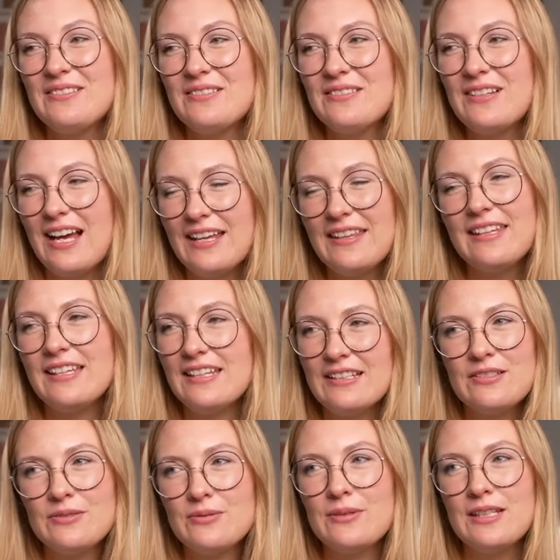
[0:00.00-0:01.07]
I think
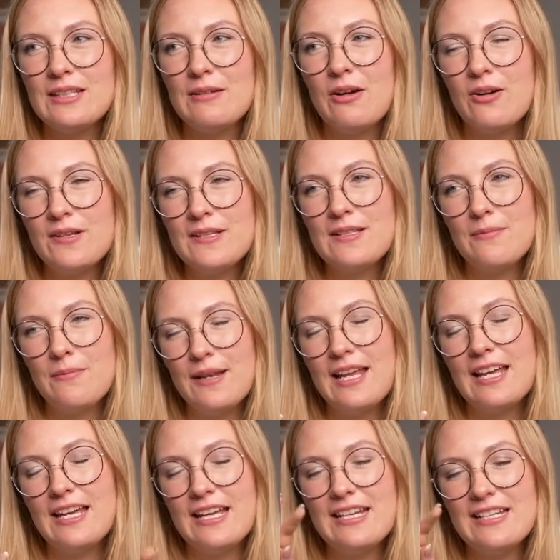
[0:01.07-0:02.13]
it truly also
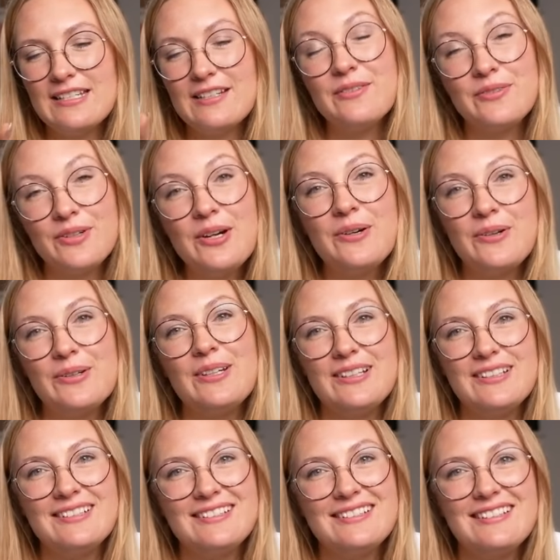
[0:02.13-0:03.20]
played a role
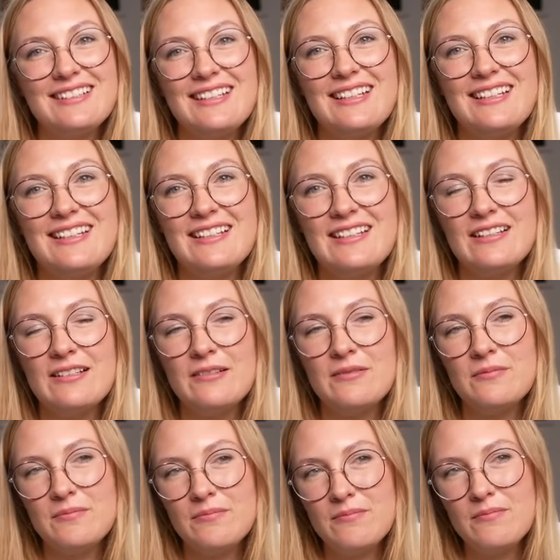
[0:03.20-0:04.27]
in
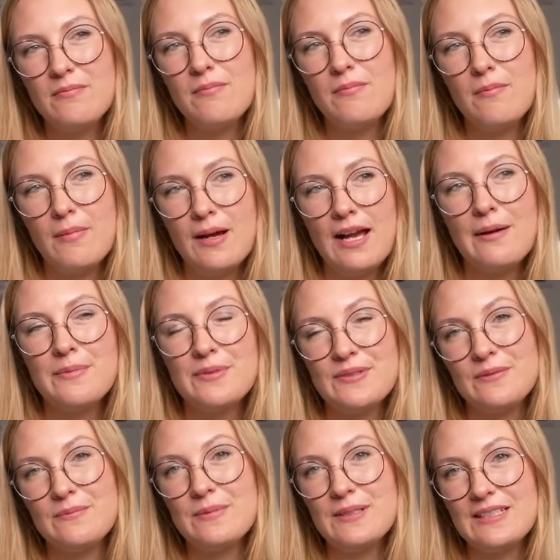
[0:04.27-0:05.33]
my
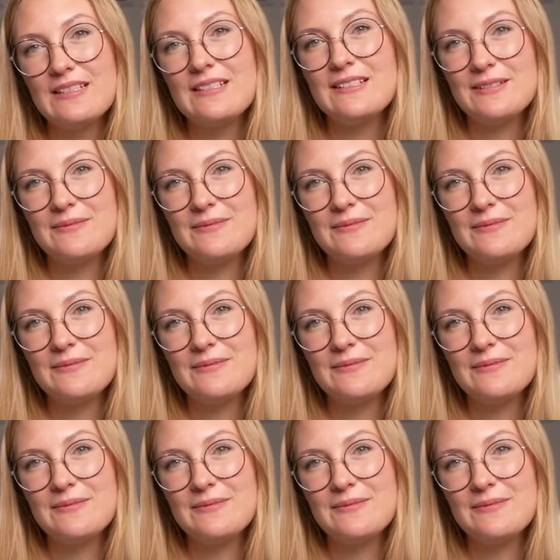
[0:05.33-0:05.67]
Amazon business.